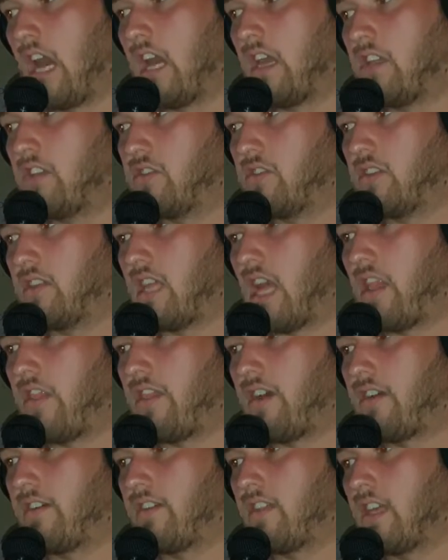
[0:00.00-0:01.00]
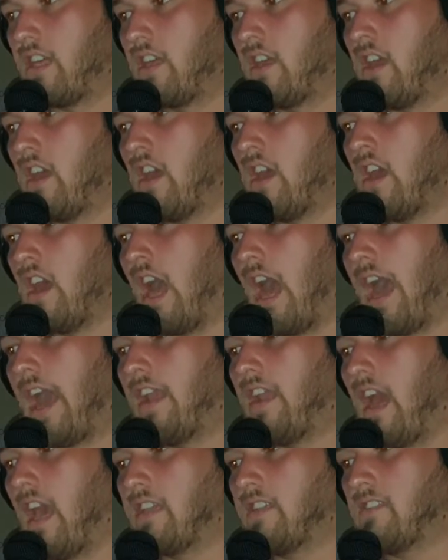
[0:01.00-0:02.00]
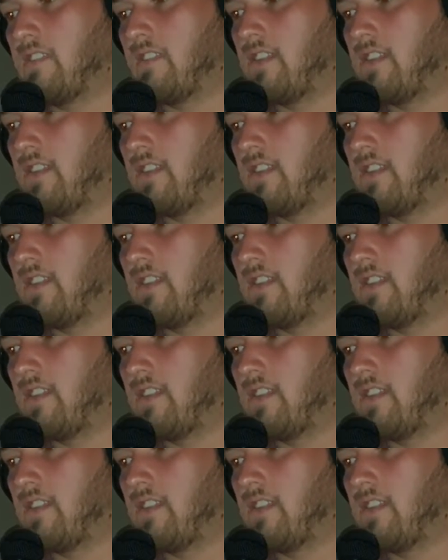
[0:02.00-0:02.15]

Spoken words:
I enjoyed that thoroughly. And I